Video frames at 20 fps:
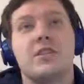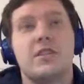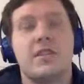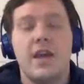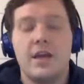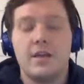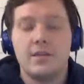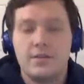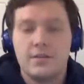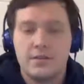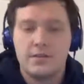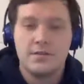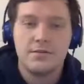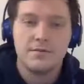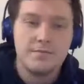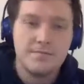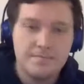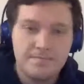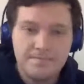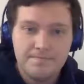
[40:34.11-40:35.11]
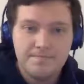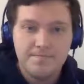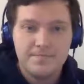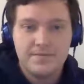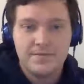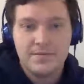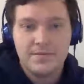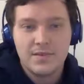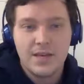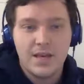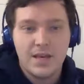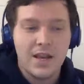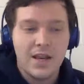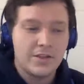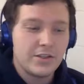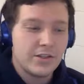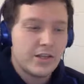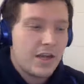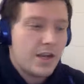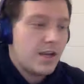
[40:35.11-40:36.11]
guess. An
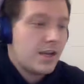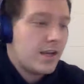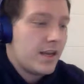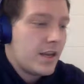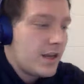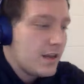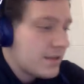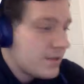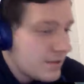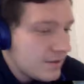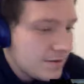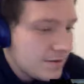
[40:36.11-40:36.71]
educated guess.